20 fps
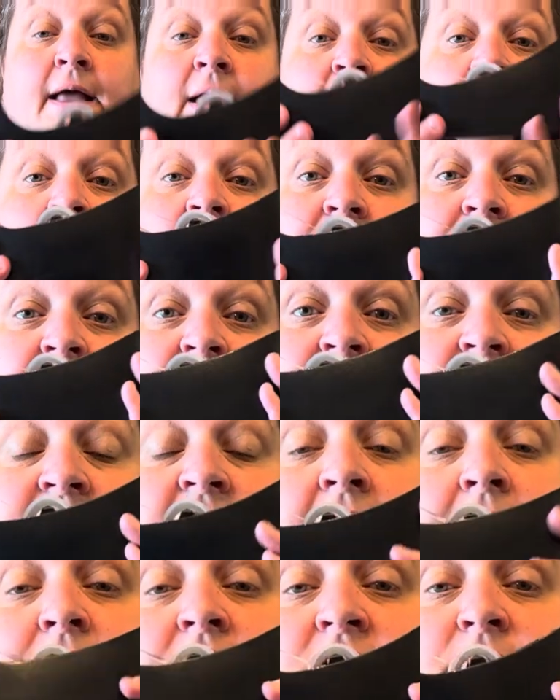got this
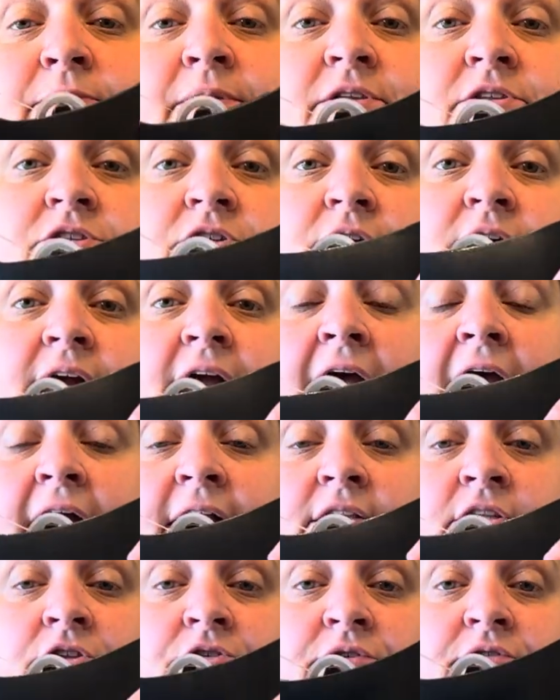tape dispenser
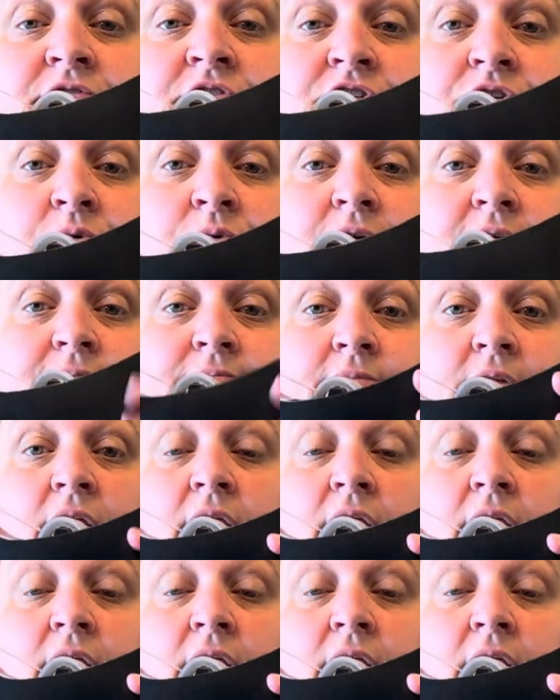at the thrift store.